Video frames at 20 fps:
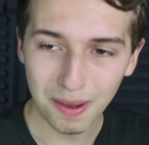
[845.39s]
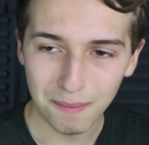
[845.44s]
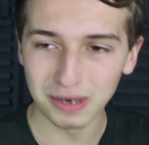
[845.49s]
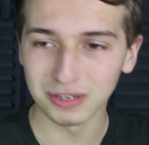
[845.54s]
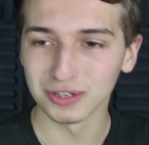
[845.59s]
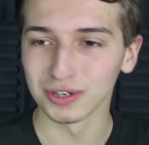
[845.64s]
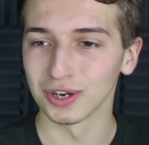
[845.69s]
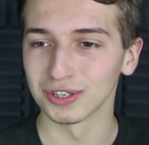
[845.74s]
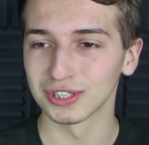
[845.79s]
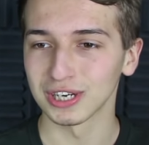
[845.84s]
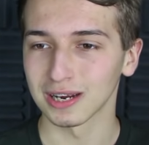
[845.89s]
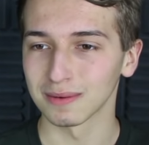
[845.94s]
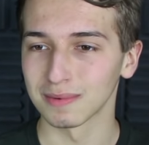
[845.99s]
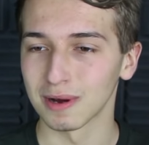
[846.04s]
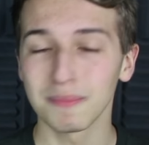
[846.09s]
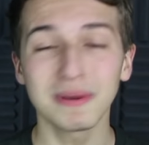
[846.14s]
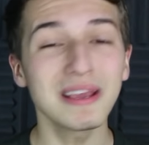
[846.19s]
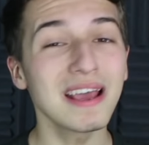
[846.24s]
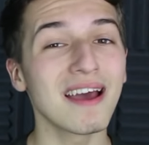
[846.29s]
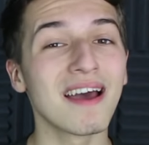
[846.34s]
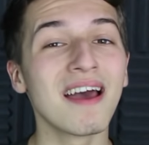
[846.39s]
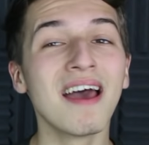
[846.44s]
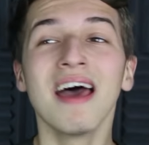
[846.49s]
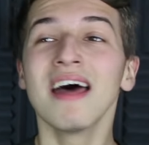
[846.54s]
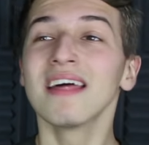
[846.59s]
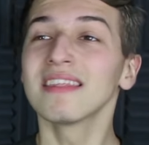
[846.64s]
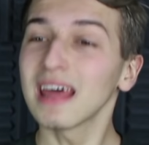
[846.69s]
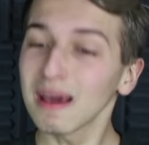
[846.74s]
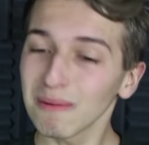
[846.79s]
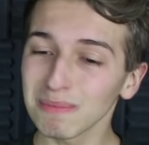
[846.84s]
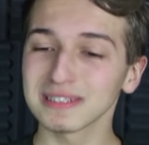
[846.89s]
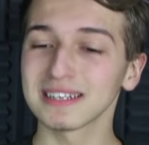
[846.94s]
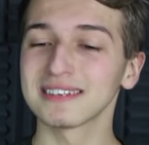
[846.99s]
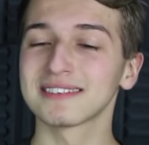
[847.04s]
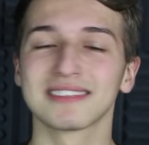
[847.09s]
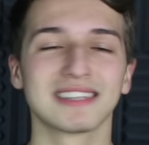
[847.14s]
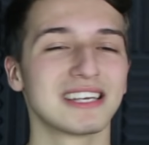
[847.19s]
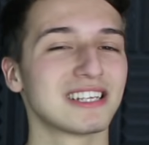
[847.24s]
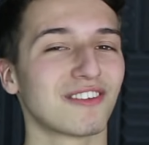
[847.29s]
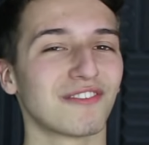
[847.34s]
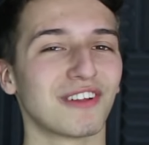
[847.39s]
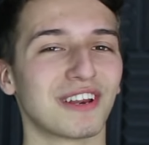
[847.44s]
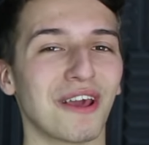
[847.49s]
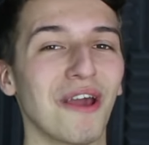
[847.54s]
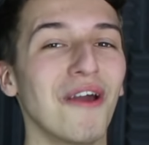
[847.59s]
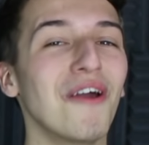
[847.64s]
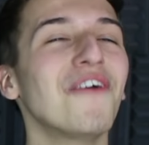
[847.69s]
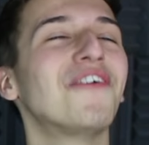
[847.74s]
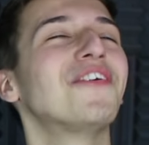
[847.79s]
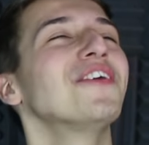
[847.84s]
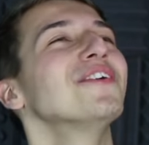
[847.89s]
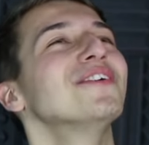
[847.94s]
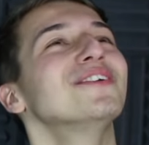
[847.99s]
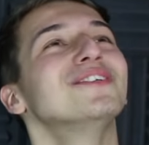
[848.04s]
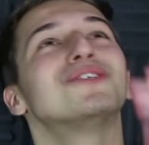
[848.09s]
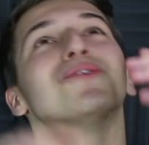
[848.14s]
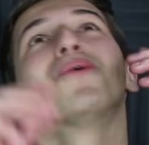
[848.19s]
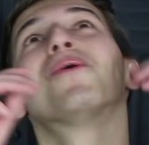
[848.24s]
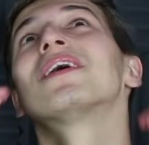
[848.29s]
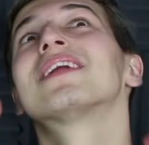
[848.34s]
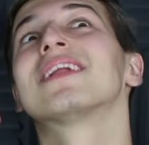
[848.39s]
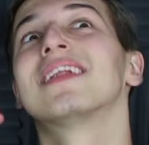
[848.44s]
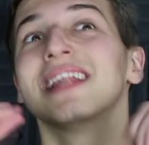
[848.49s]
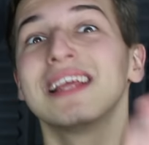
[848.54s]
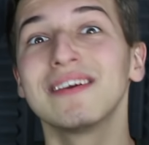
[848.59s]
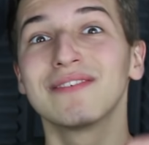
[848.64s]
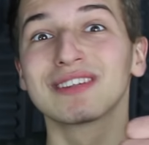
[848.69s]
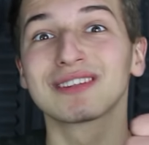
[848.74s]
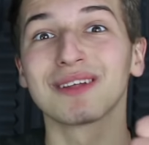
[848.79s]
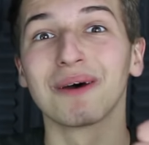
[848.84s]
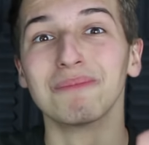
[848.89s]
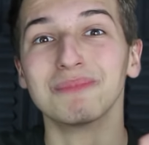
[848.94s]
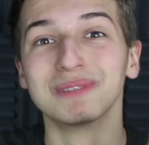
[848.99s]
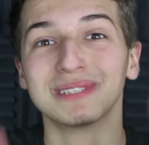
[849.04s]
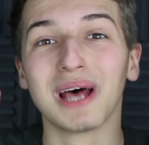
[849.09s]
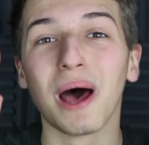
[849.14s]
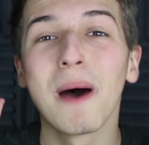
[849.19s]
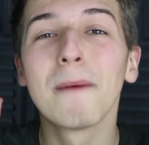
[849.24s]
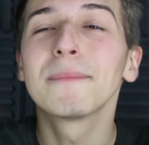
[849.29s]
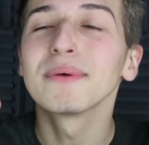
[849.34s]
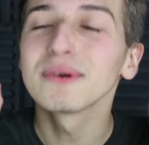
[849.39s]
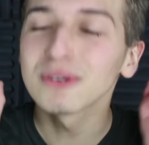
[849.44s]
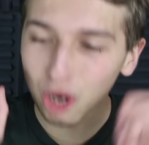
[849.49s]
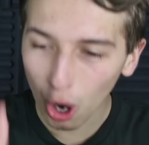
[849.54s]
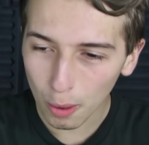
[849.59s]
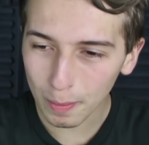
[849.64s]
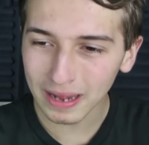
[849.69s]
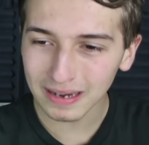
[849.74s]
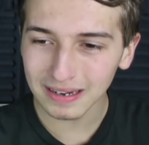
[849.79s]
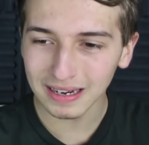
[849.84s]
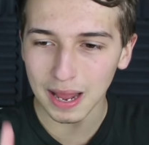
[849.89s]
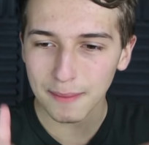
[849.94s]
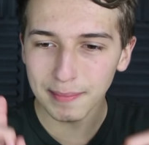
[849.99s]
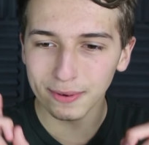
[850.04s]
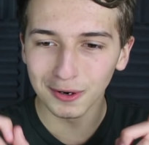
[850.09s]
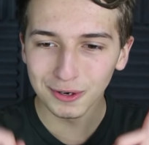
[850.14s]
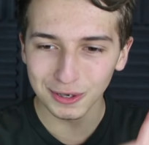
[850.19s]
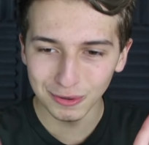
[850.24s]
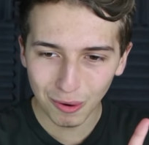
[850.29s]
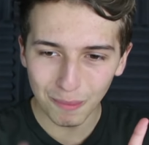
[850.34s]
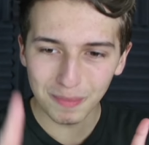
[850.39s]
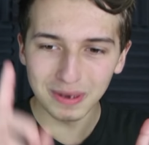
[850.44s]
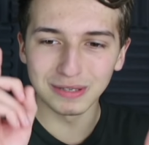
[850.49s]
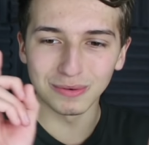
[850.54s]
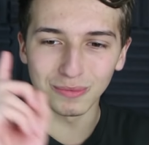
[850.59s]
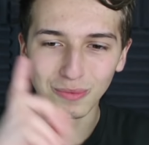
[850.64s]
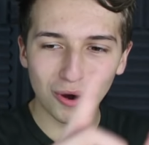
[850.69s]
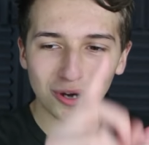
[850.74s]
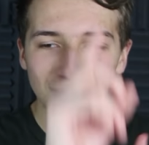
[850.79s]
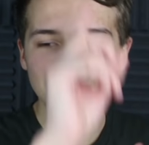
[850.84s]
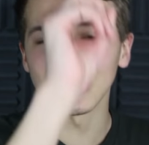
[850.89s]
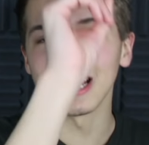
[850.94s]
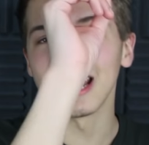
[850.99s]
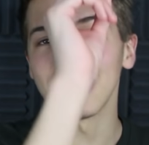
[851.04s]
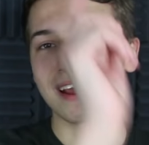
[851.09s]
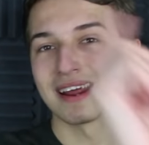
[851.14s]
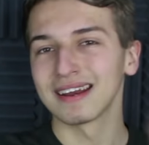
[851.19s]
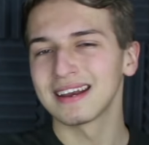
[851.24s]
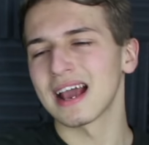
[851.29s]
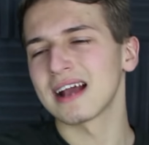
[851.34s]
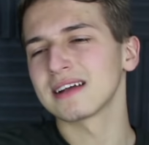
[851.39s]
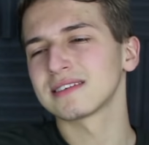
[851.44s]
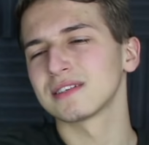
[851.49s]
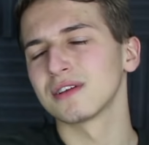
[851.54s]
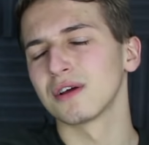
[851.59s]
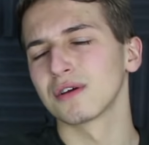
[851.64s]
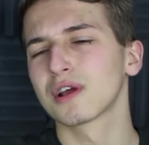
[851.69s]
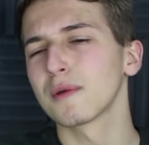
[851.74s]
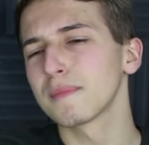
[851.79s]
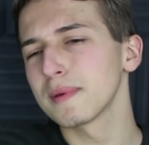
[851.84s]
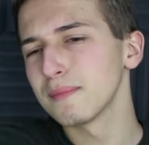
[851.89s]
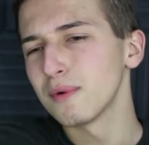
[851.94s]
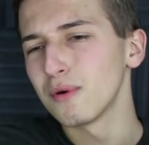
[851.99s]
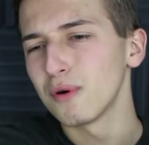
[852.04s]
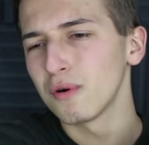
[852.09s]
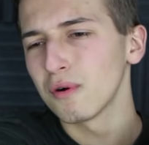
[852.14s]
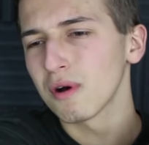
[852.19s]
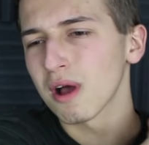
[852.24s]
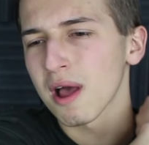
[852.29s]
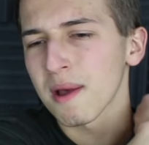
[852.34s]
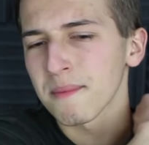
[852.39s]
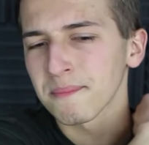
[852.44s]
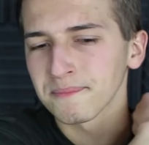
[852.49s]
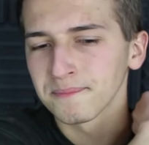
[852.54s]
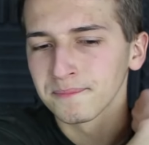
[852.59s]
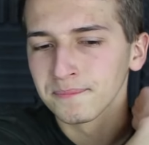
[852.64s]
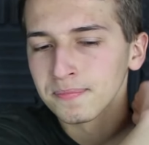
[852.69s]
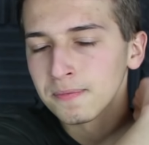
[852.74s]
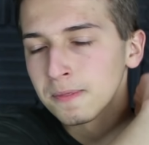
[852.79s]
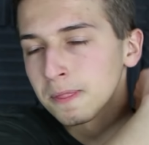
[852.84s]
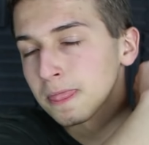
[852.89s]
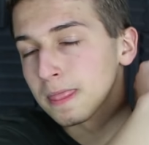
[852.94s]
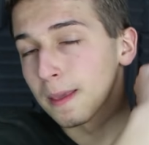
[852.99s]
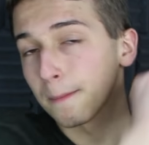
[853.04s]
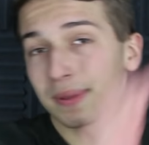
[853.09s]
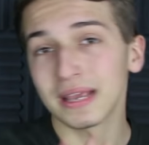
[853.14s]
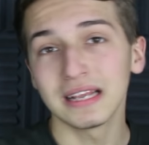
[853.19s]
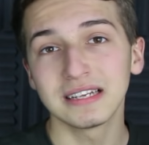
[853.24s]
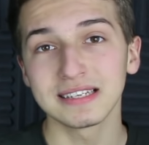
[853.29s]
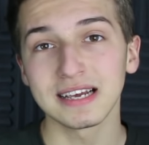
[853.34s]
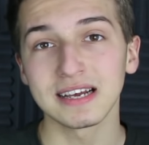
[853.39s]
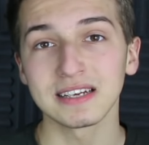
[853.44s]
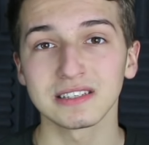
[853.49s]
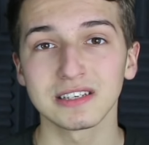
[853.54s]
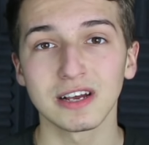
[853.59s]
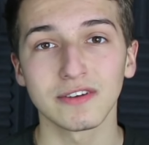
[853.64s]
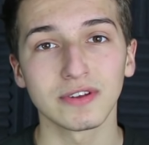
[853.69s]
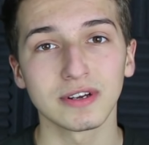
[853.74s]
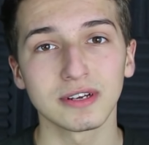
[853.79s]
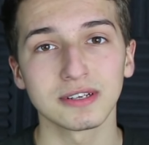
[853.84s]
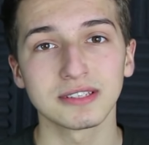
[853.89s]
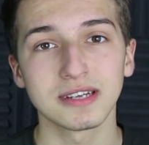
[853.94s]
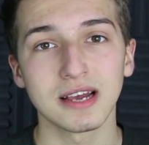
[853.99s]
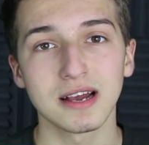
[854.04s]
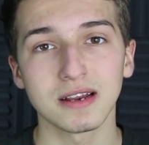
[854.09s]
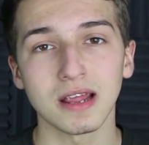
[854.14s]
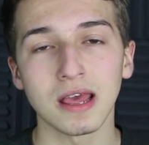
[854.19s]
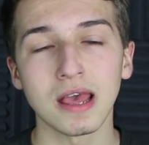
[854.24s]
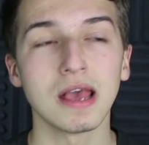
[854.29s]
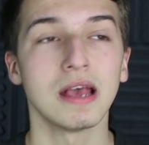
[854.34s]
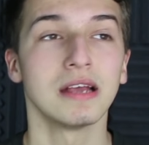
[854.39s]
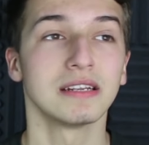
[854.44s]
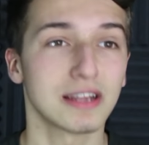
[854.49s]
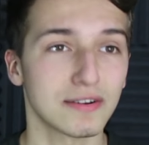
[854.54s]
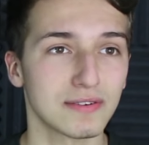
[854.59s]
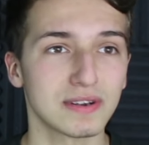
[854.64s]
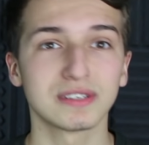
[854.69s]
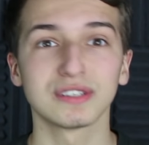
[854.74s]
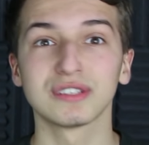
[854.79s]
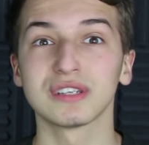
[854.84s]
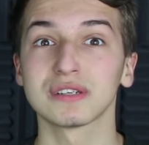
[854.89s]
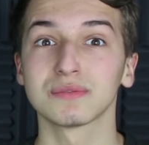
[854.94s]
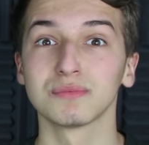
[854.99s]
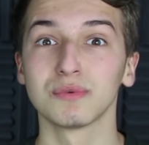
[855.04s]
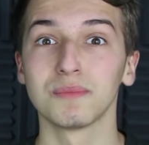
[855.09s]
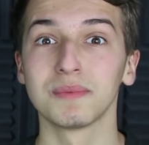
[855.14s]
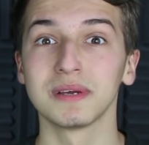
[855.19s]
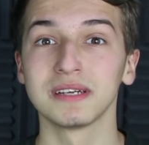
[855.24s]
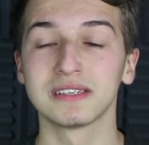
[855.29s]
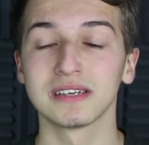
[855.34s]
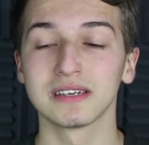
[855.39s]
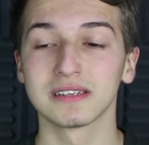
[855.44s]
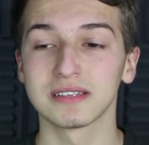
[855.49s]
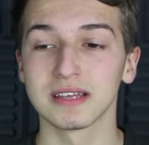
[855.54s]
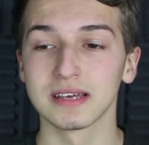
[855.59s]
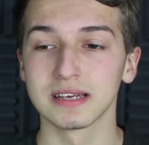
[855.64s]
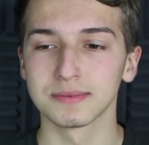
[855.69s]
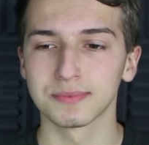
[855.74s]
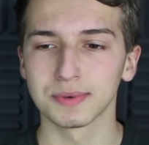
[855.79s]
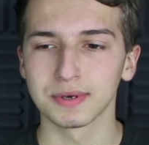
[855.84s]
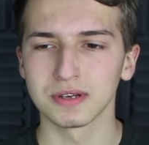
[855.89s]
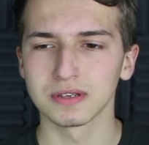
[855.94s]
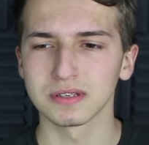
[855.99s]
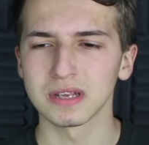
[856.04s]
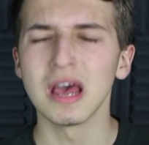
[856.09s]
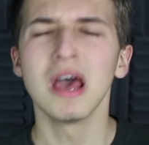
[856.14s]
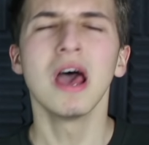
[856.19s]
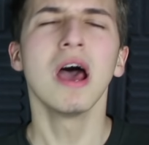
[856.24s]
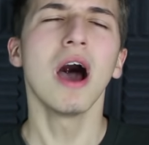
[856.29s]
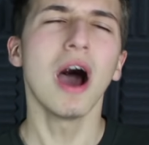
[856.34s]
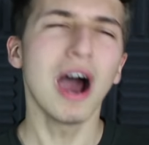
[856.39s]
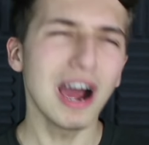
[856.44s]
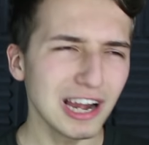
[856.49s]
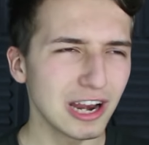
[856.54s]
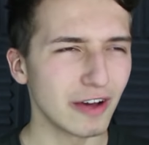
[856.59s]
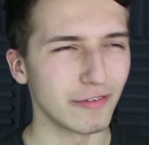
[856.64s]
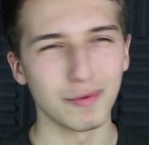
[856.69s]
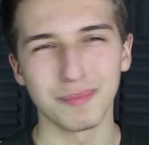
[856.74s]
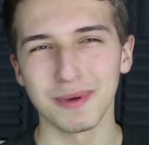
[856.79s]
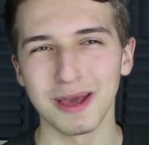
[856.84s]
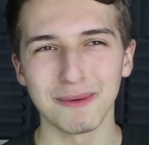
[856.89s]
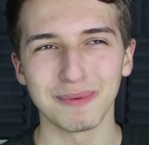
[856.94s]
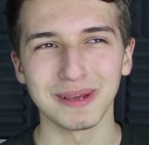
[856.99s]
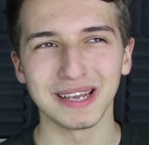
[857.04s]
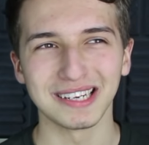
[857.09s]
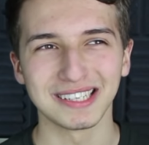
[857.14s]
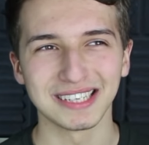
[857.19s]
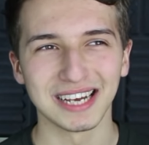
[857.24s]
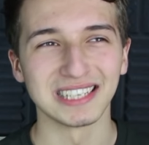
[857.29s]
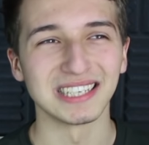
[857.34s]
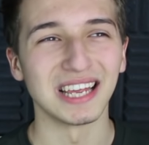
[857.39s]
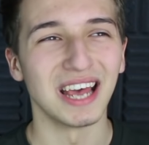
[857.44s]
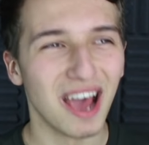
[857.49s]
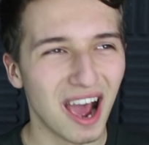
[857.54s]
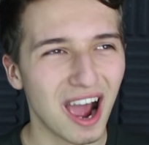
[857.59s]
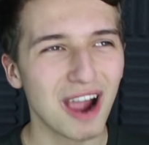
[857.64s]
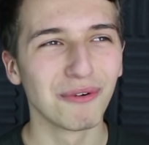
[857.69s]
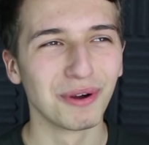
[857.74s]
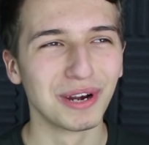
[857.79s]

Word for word: Make sure you go check them out. But yeah, that presented this video. If you enjoyed, leave a thumbs up, comment, let me know what you want me to watch next. You know, it could be more. Um, B T S stuff, like I said, definitely suggest more B T S things because I love a bit of B T S.